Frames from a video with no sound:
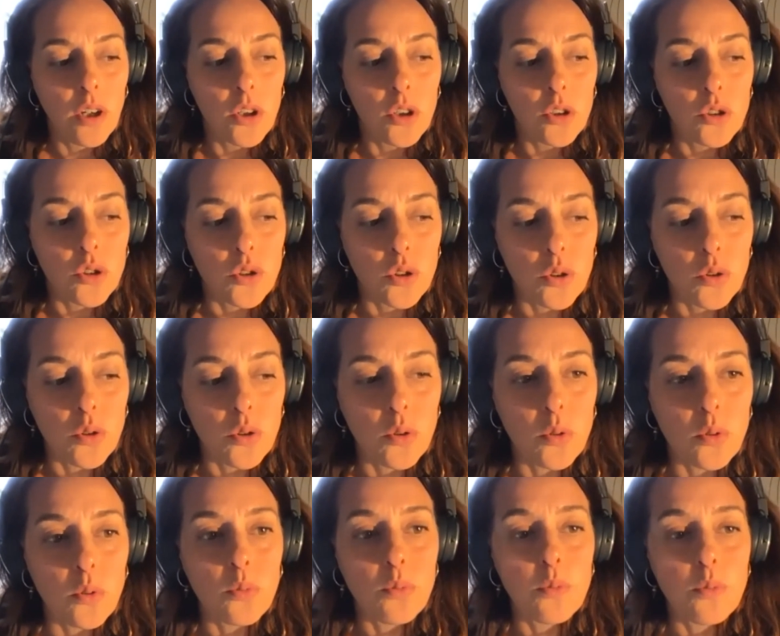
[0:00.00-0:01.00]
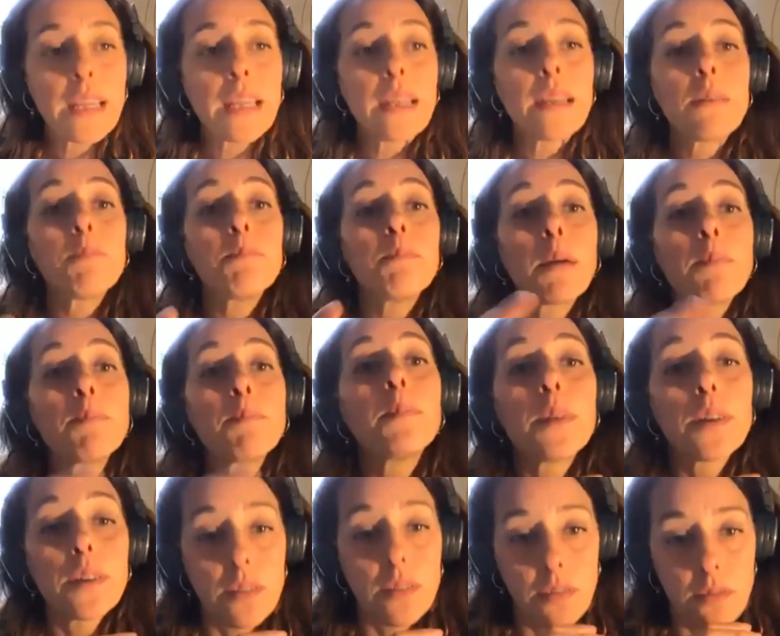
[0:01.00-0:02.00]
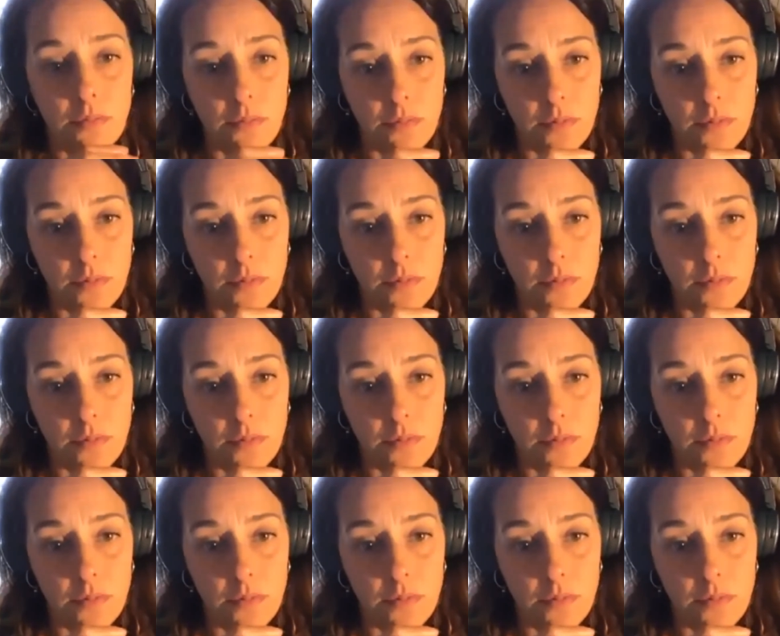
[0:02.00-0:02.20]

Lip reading: to remember